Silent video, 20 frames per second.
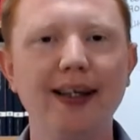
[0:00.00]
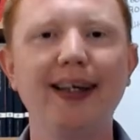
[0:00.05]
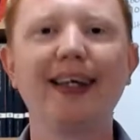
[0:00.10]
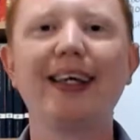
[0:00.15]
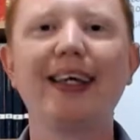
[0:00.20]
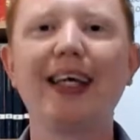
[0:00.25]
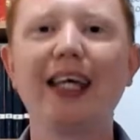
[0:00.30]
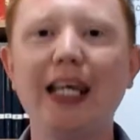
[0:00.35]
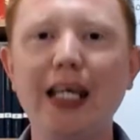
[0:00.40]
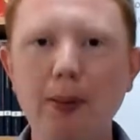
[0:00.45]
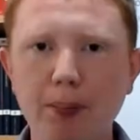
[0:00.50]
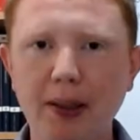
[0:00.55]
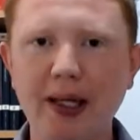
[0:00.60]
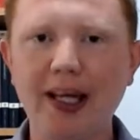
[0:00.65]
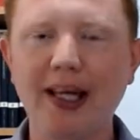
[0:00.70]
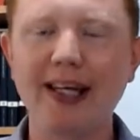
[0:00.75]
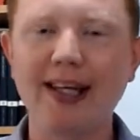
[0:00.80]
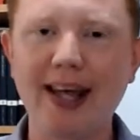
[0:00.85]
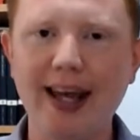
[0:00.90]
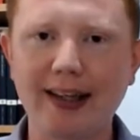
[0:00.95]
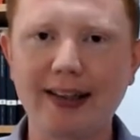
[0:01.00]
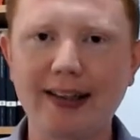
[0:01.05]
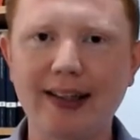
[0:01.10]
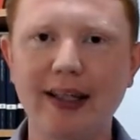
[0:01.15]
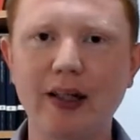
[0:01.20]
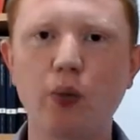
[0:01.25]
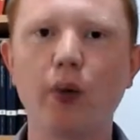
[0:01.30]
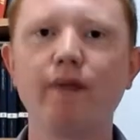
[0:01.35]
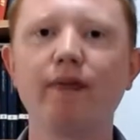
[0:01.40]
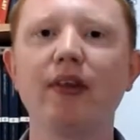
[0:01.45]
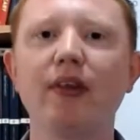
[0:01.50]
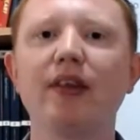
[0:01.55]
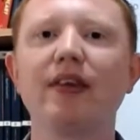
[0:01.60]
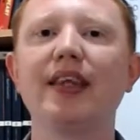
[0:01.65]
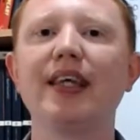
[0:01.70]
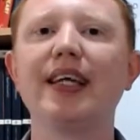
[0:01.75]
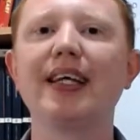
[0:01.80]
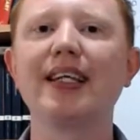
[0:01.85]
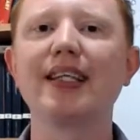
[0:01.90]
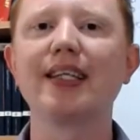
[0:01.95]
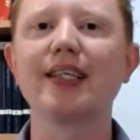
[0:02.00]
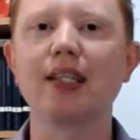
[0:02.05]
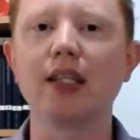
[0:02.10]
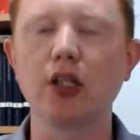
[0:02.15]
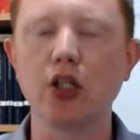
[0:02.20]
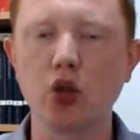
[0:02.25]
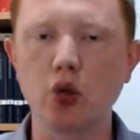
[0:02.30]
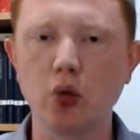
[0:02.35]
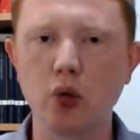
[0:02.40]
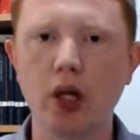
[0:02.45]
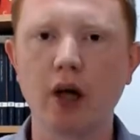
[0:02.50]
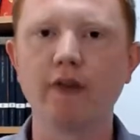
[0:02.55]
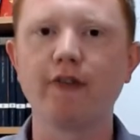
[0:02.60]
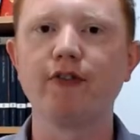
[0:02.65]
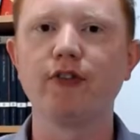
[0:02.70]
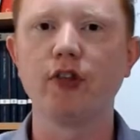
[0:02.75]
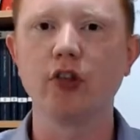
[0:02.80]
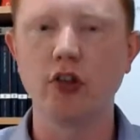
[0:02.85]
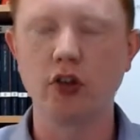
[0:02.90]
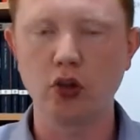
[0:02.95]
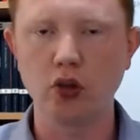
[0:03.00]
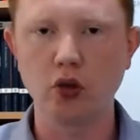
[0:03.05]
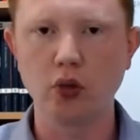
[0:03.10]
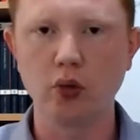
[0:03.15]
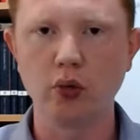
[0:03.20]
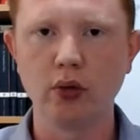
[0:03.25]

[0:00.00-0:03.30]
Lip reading: Keep connecting with the things that you love to do.